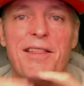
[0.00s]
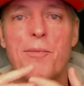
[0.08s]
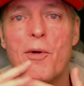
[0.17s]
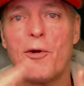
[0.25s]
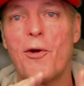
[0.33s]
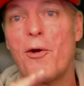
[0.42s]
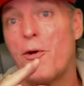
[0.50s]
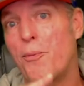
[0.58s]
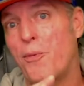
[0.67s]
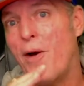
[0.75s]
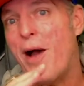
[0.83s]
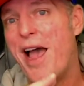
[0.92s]
The
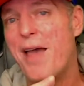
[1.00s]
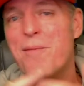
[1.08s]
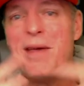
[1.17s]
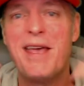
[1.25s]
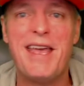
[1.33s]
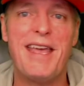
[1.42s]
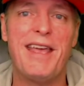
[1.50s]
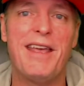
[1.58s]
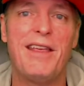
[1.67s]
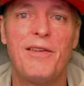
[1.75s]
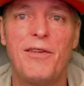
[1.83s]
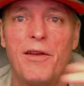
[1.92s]
Murgurgle Prime
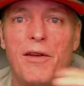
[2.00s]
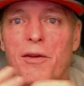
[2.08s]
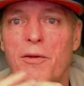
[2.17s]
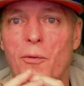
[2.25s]
is